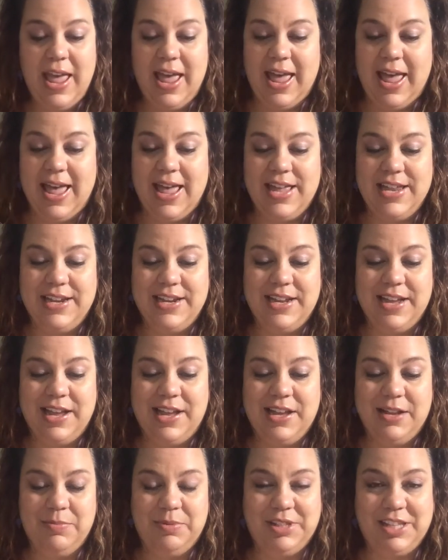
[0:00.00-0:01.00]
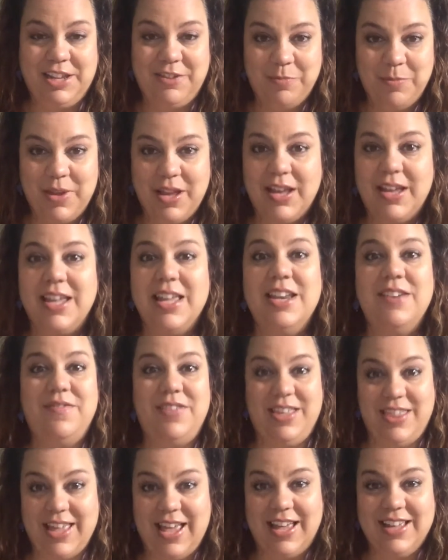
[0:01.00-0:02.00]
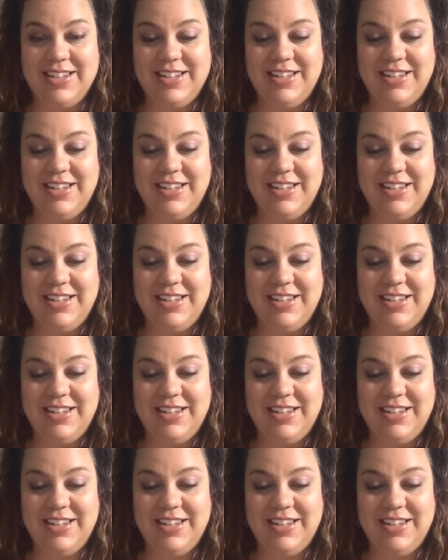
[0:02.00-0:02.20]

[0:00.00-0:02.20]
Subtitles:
and believe me, I envy that.